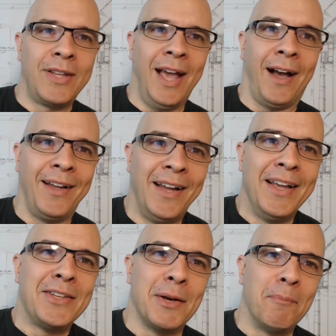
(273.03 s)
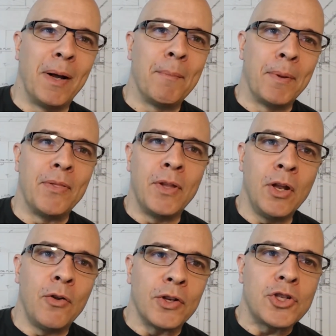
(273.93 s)
Yeah. So, but
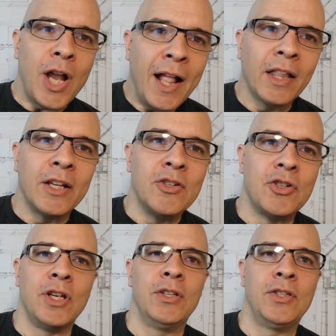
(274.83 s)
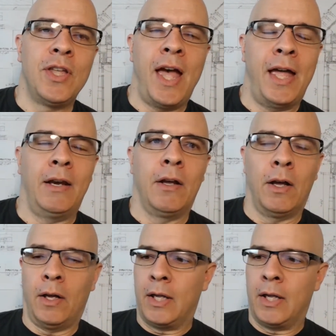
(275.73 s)
the challenge is that